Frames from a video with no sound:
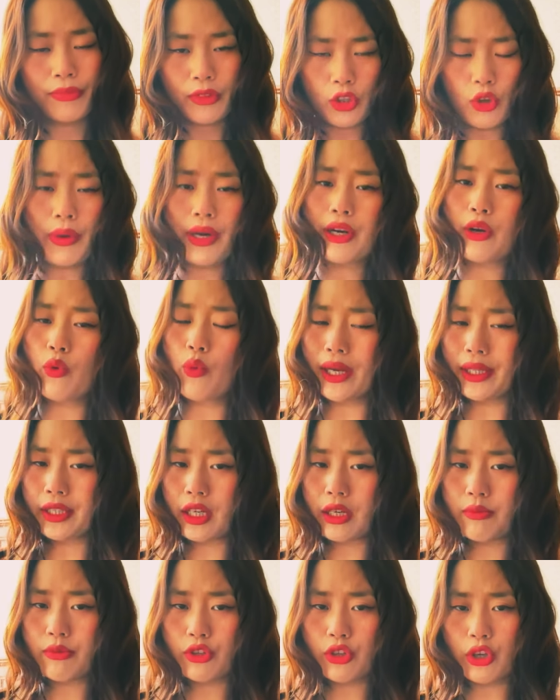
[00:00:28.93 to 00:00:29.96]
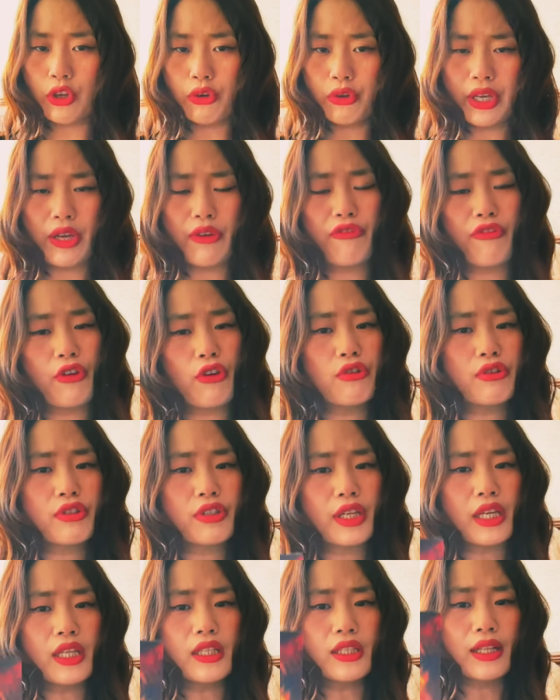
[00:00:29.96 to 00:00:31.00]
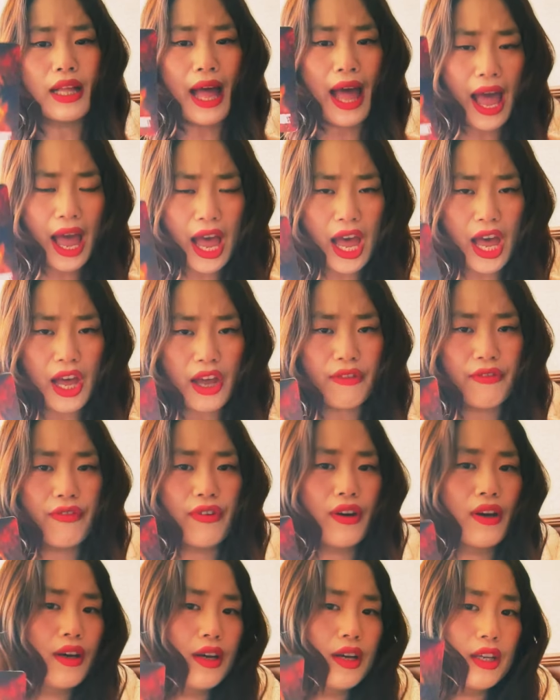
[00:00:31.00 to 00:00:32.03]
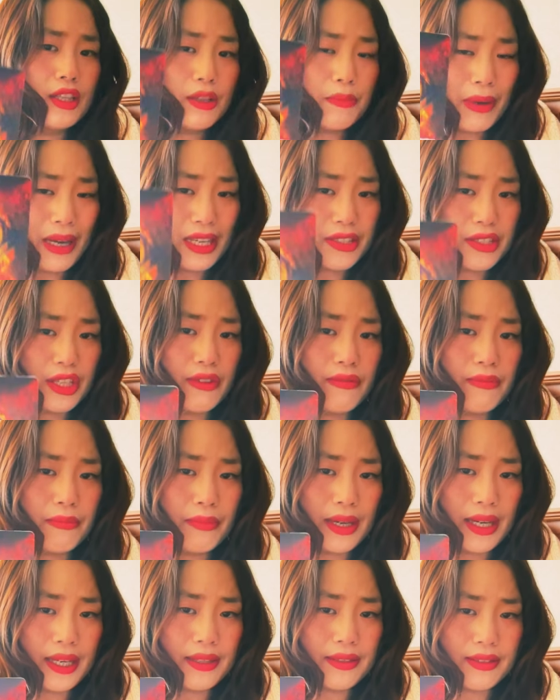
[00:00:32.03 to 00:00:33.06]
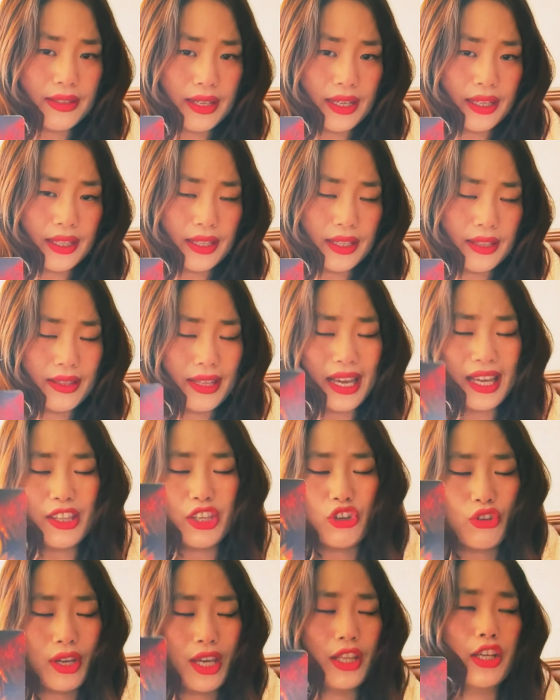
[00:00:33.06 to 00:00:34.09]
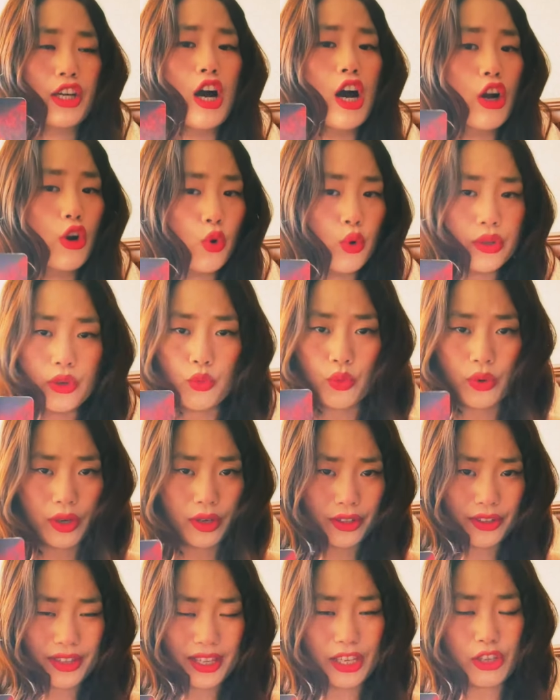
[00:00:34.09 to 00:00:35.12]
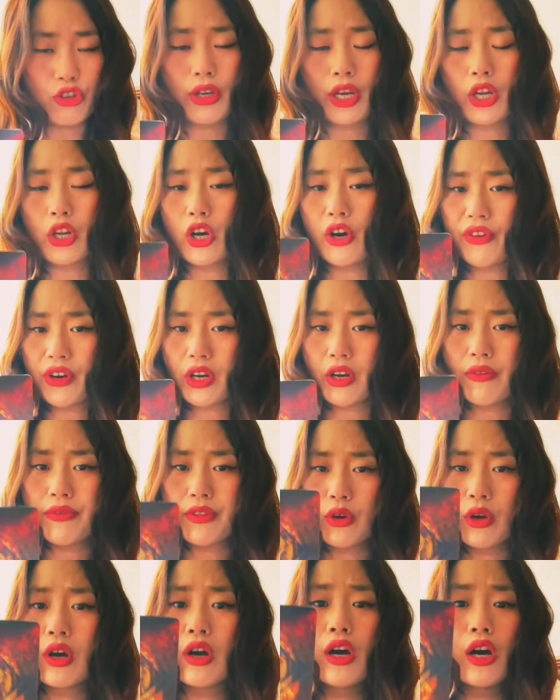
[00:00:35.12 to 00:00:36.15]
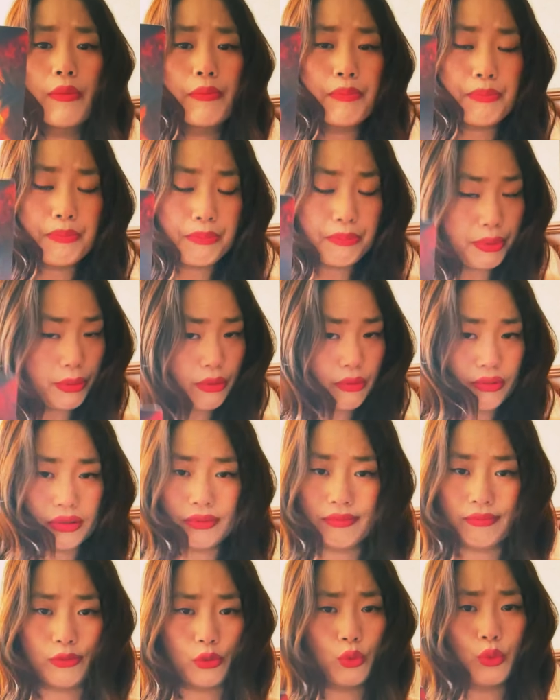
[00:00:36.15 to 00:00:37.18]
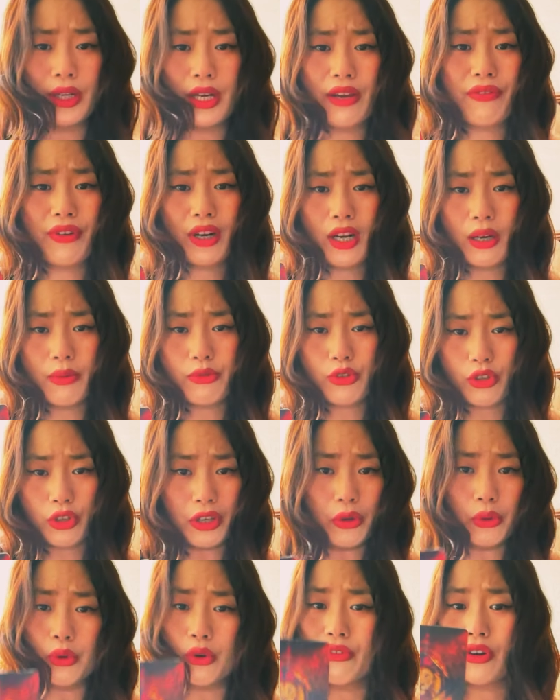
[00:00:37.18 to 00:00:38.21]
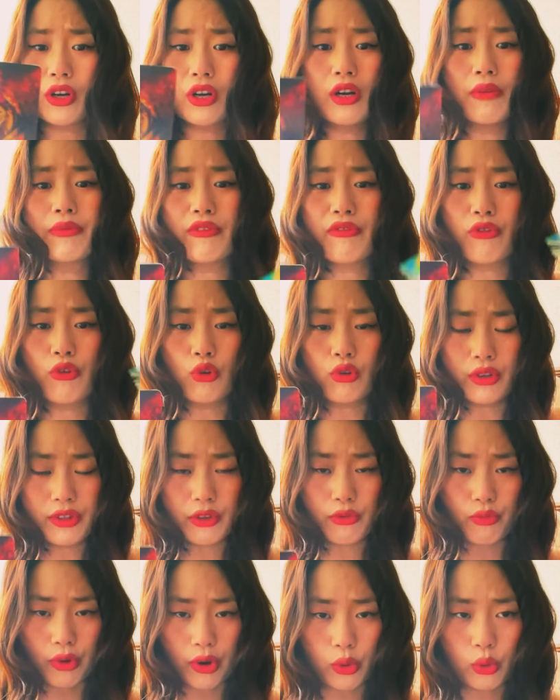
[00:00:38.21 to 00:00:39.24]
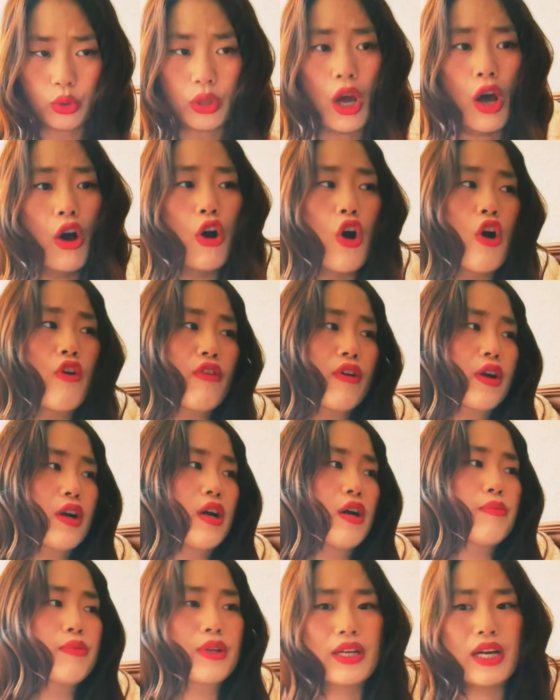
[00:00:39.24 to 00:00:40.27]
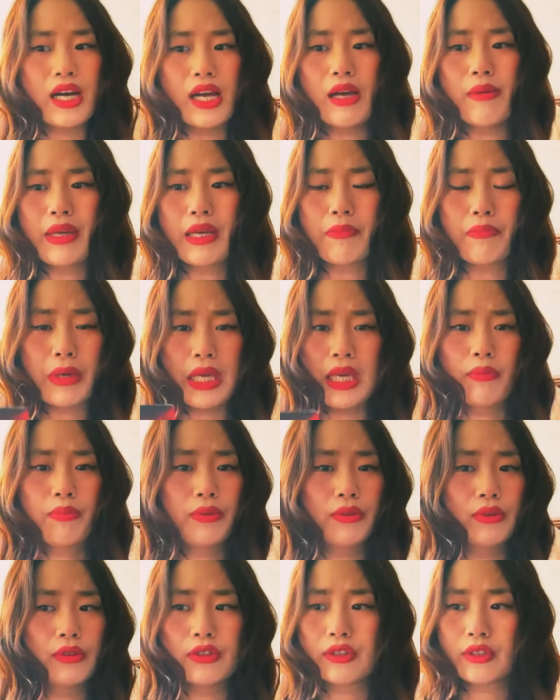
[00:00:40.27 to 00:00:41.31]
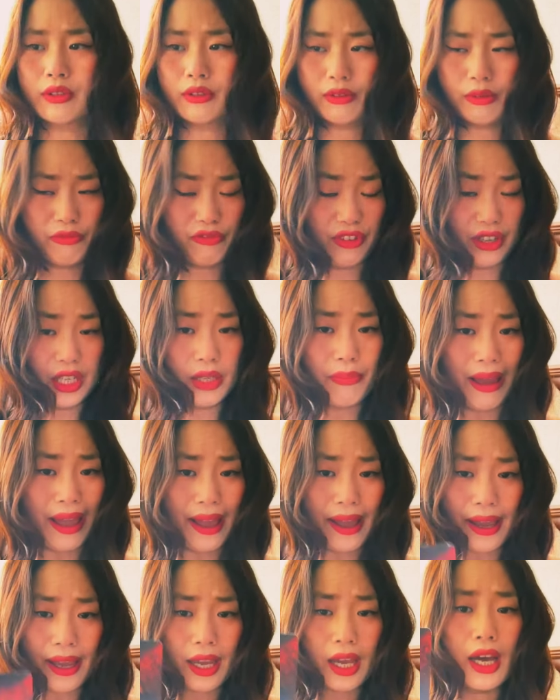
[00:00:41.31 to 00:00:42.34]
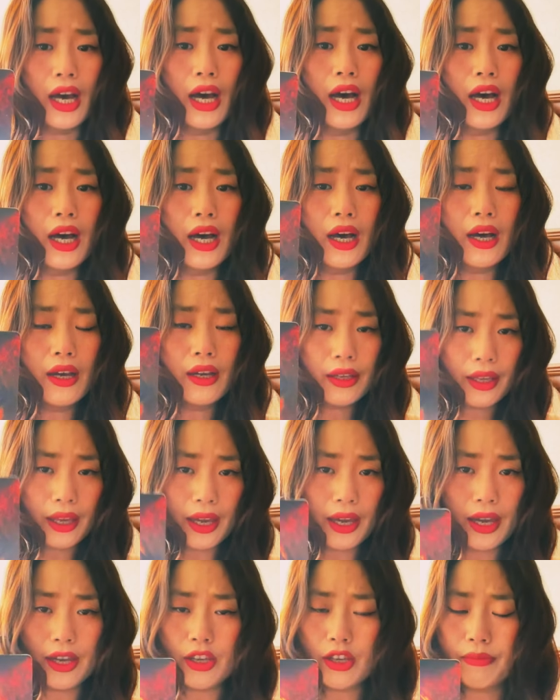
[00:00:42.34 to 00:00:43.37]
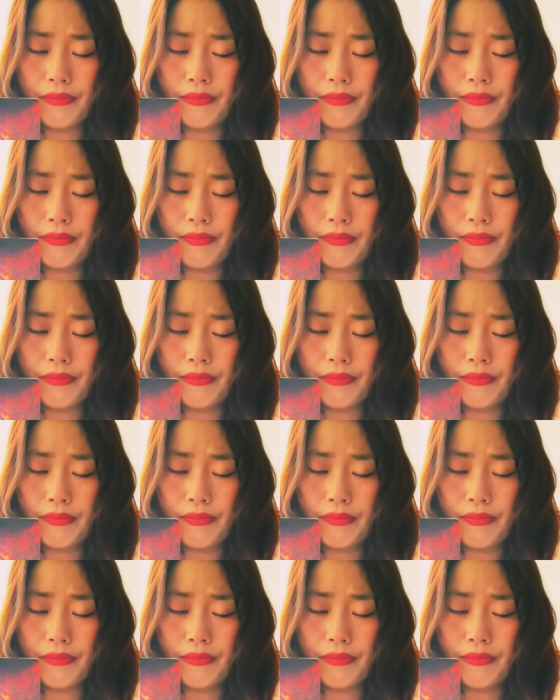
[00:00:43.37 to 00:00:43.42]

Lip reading: No matter what comes to you, if you still have the positive mindset that you can conquer the world, that you can overcome the whatever comes to you, overcome the fork in the road, overcome the karmic people's feedback, yeah,